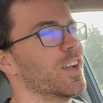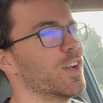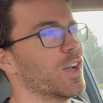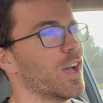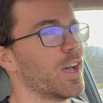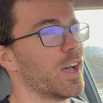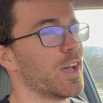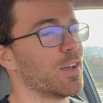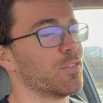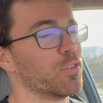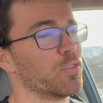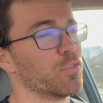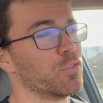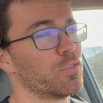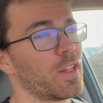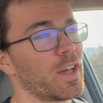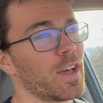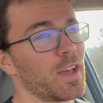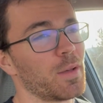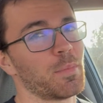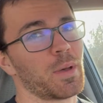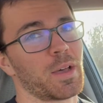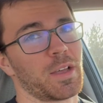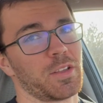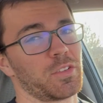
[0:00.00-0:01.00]
I have a
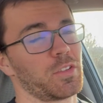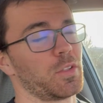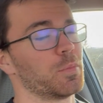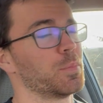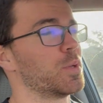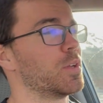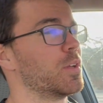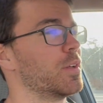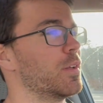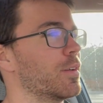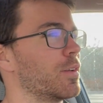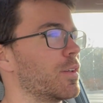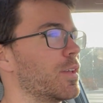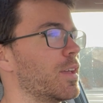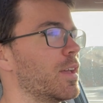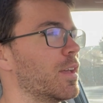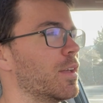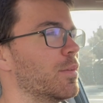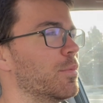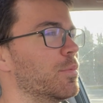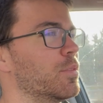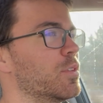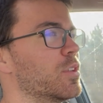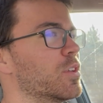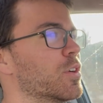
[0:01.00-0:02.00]
flat basketball. Okay,
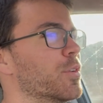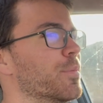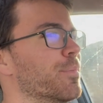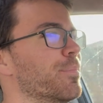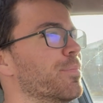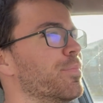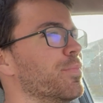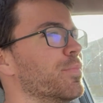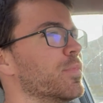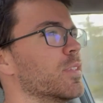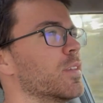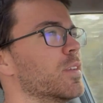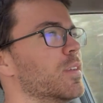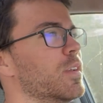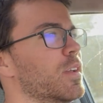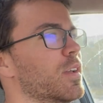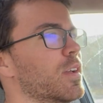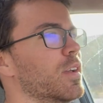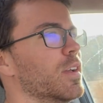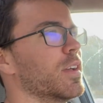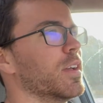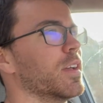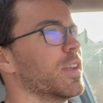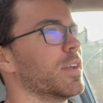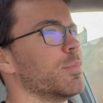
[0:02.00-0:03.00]
so
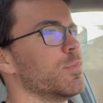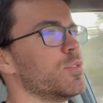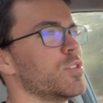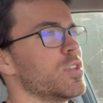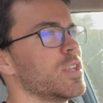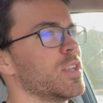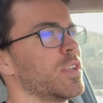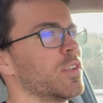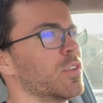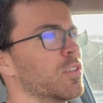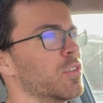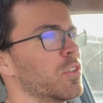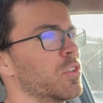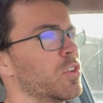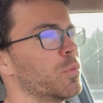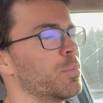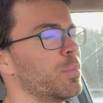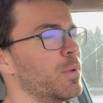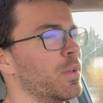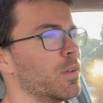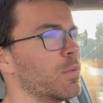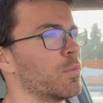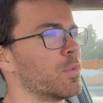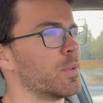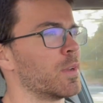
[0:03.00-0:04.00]
I'm cheating a little
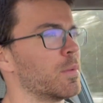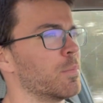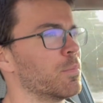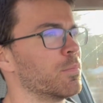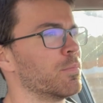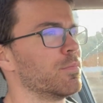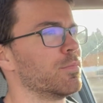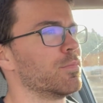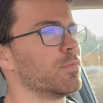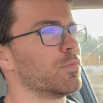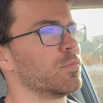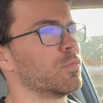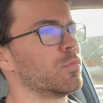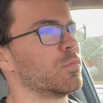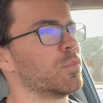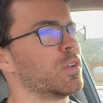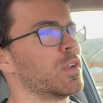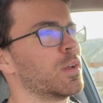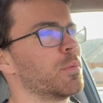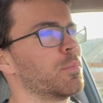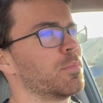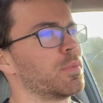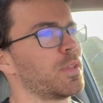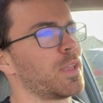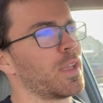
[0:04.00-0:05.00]
bit when I'm when
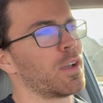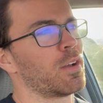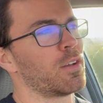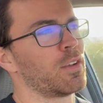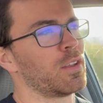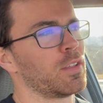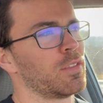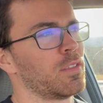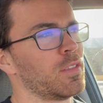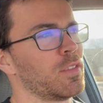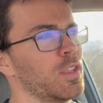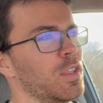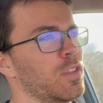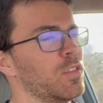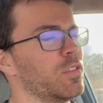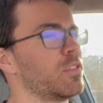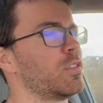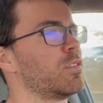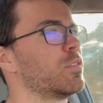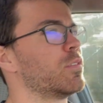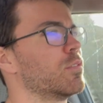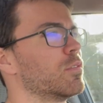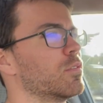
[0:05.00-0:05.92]
I'm counting these